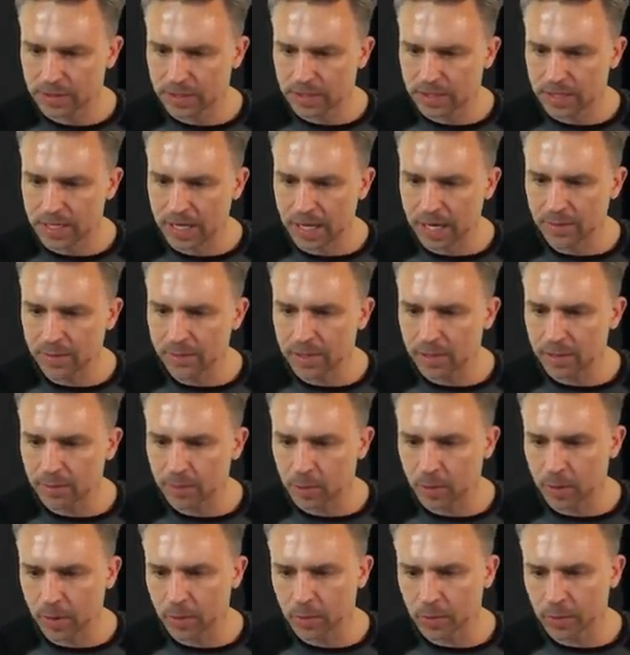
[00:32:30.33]
Name it
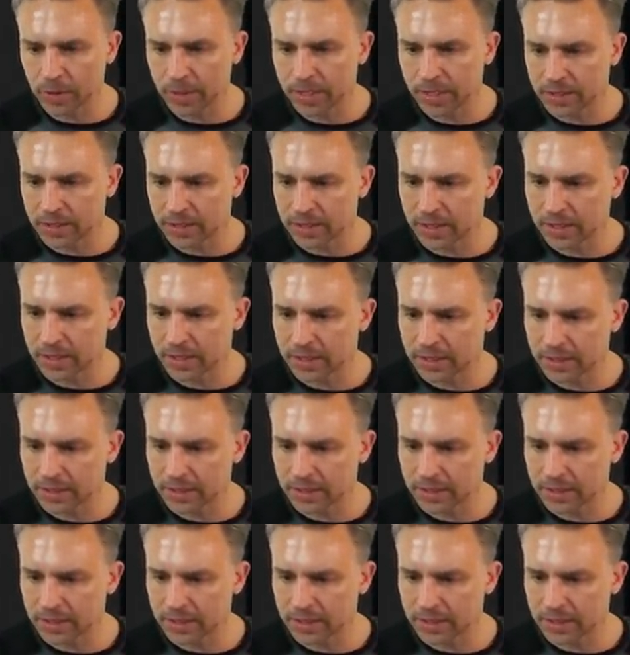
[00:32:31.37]
appropriately.